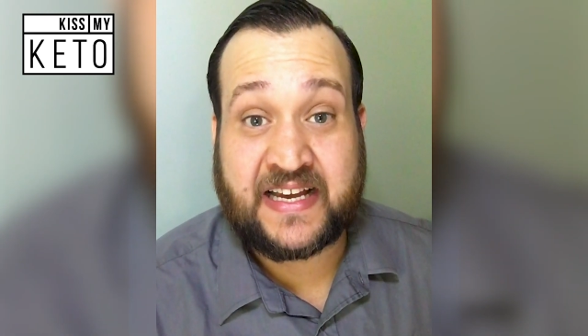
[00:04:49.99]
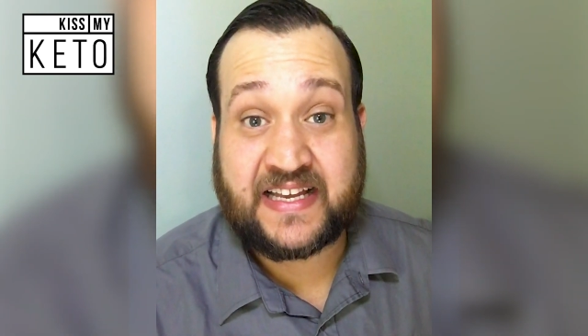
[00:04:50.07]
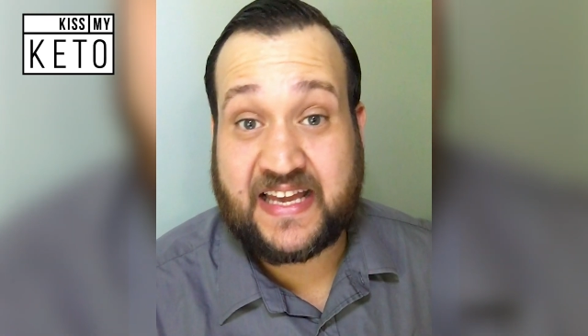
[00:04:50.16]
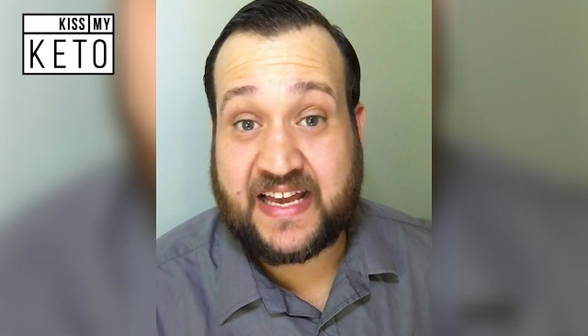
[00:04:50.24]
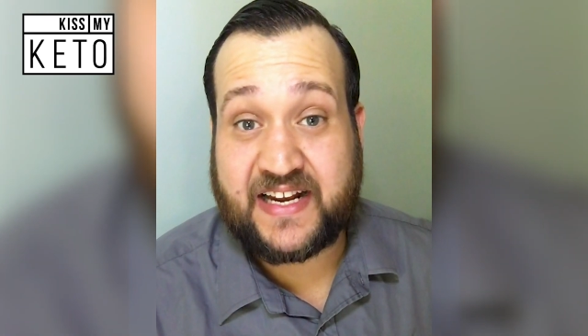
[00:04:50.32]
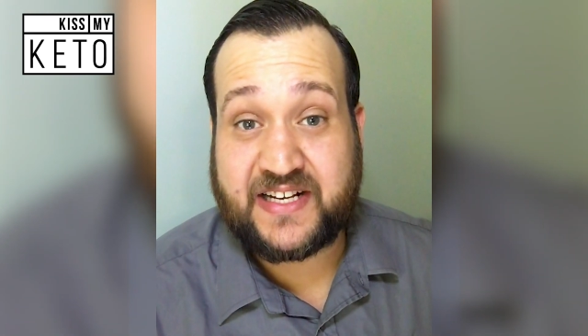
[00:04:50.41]

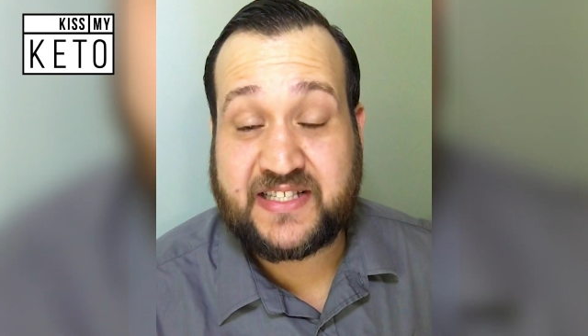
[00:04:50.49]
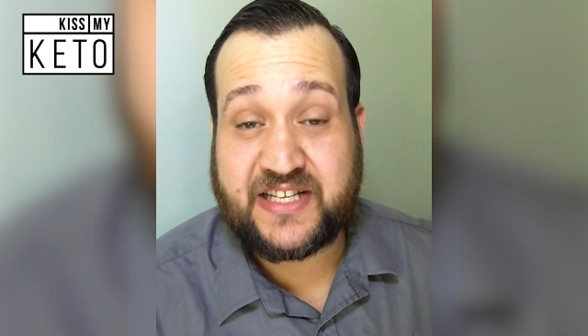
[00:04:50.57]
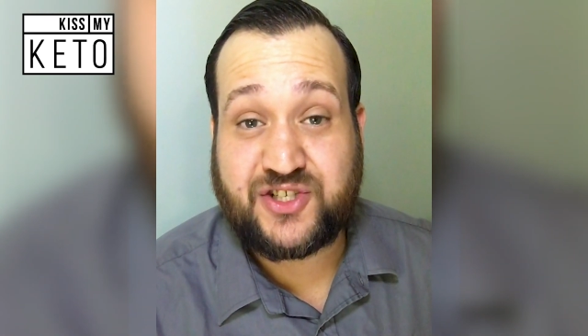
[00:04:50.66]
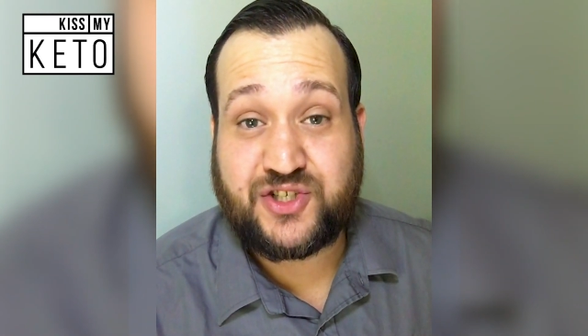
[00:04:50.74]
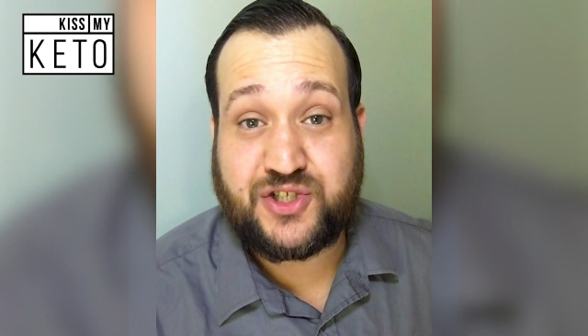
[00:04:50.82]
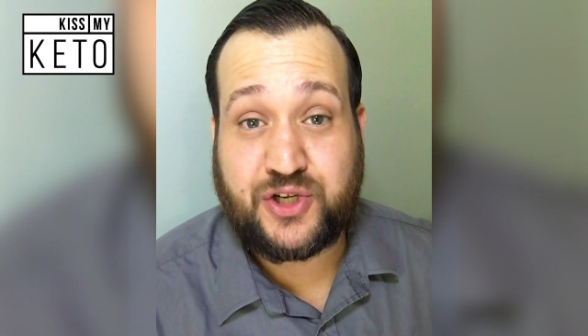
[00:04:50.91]
again
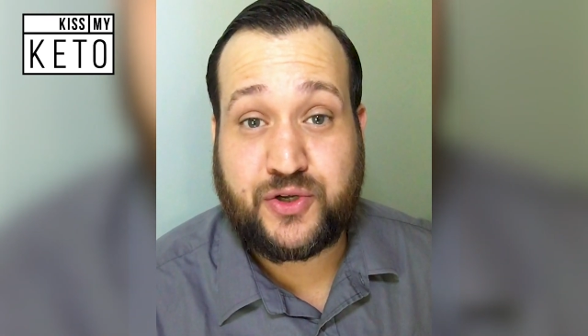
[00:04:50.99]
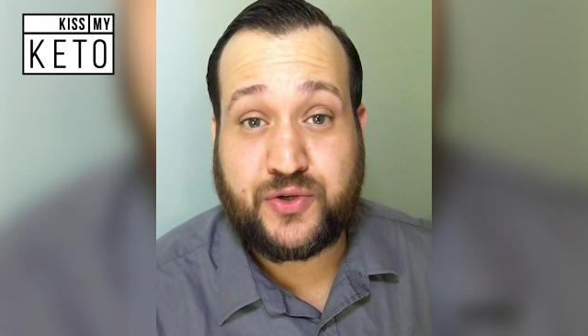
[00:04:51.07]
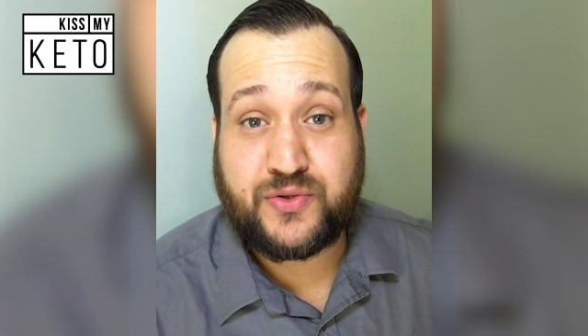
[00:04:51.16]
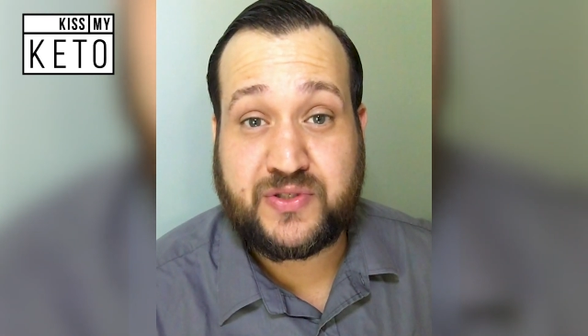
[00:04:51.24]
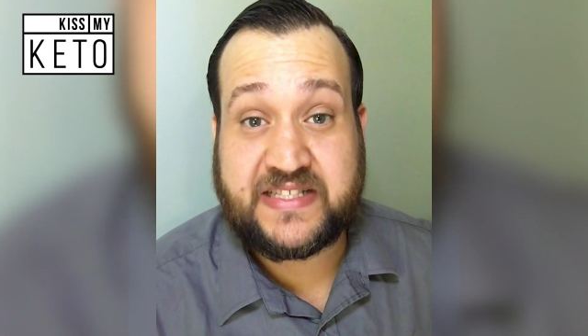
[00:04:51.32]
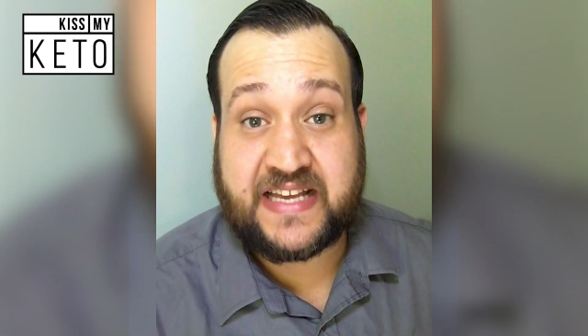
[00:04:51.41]
since
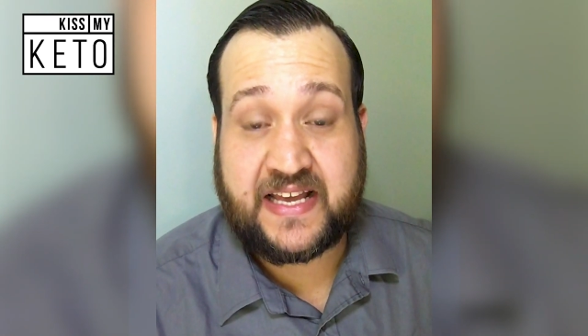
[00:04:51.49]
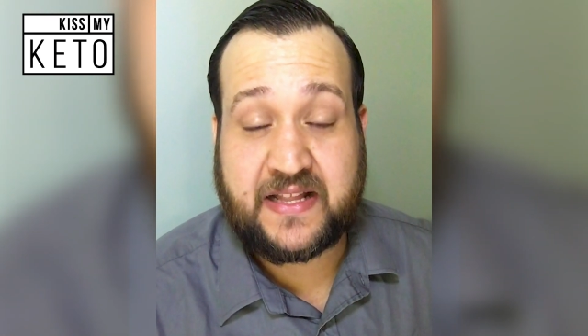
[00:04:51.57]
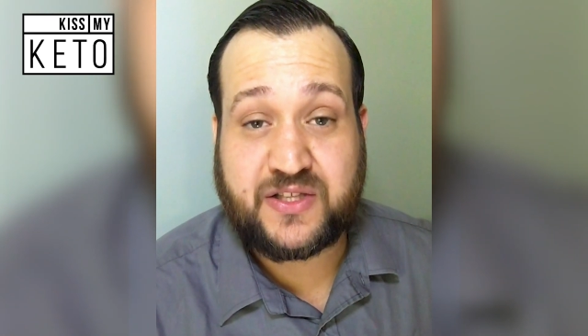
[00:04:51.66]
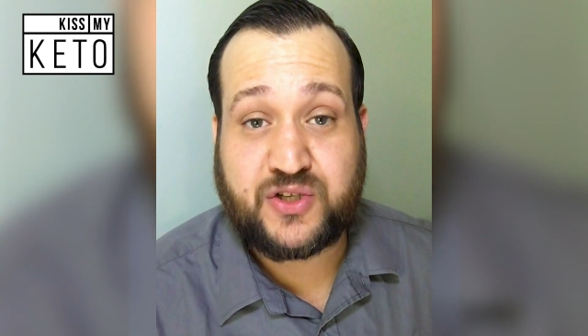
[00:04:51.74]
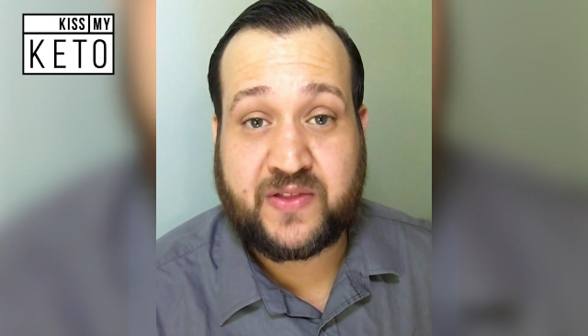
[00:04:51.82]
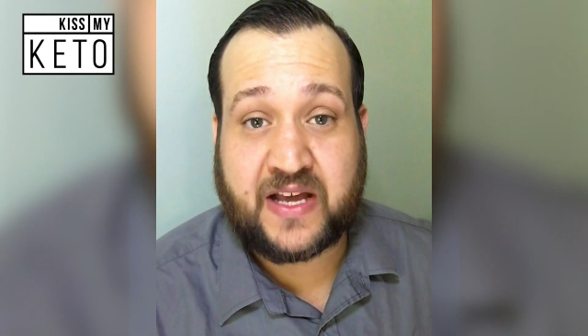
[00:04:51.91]
June
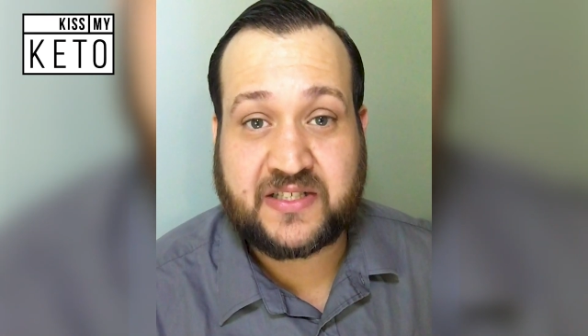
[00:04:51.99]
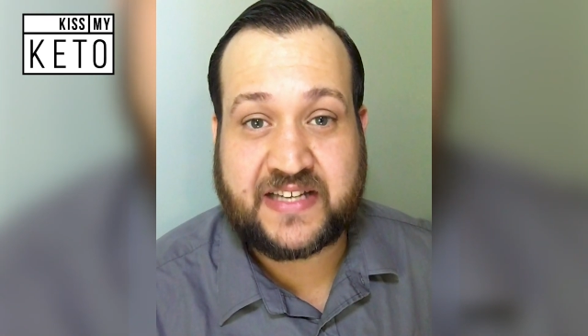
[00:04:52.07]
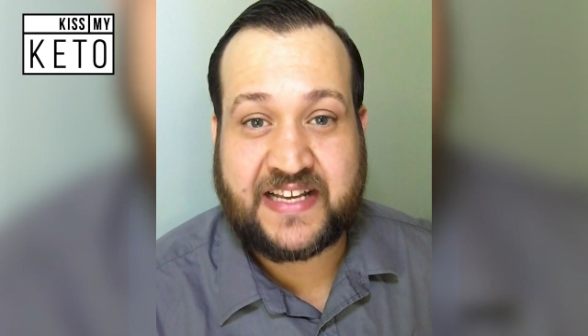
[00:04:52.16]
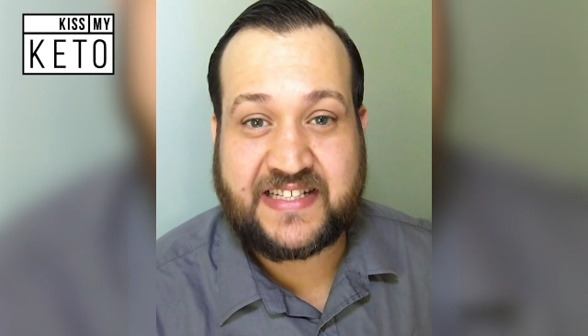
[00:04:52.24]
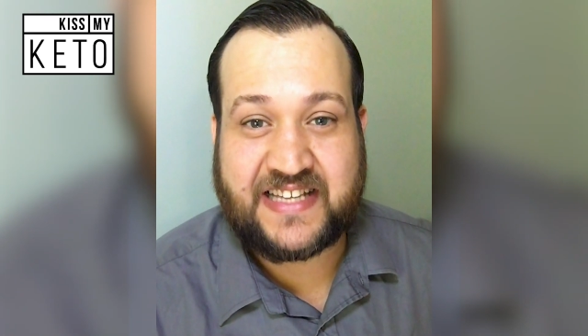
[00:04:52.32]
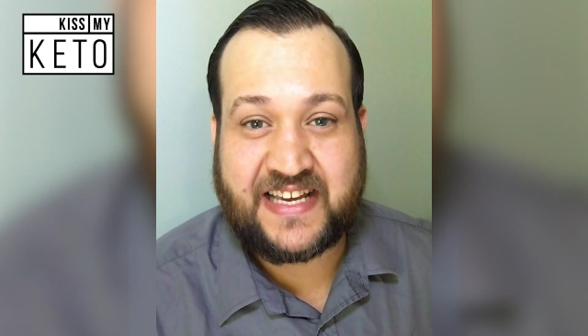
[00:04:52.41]
10th,
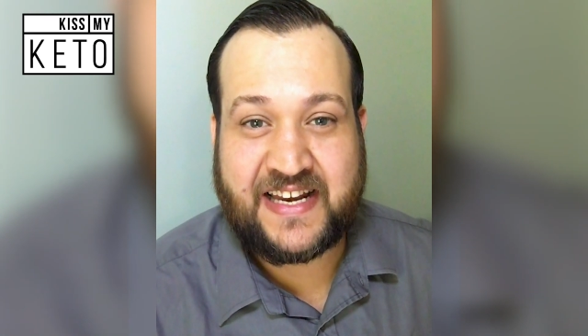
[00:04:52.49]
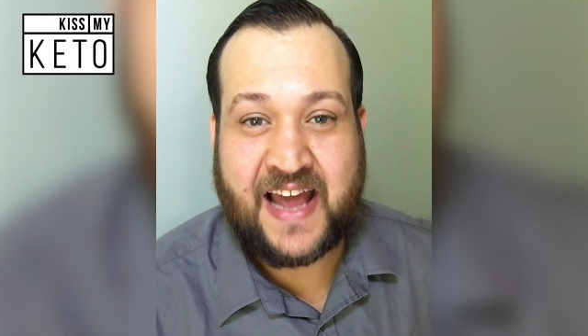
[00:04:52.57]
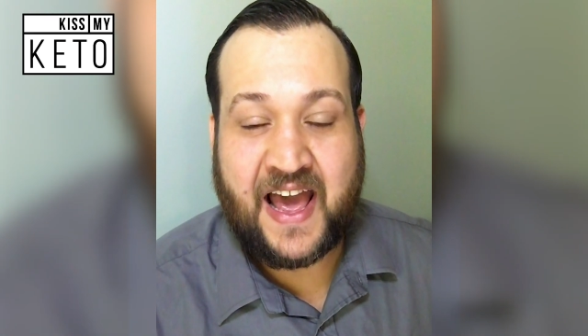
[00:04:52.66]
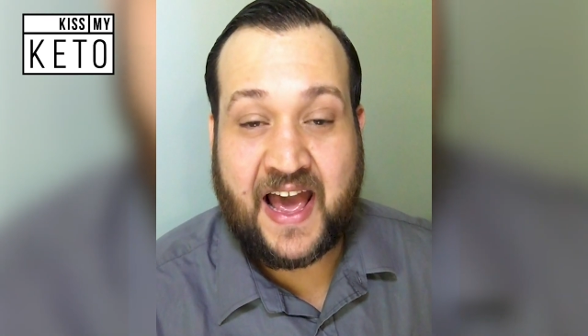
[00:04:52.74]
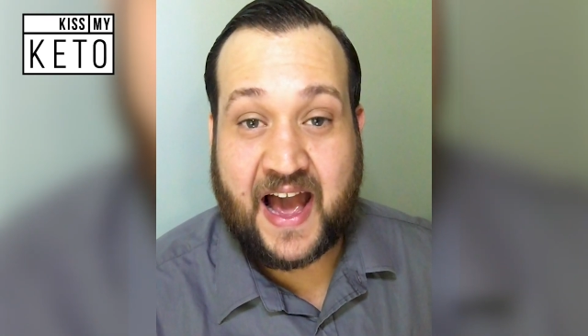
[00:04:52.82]
2018.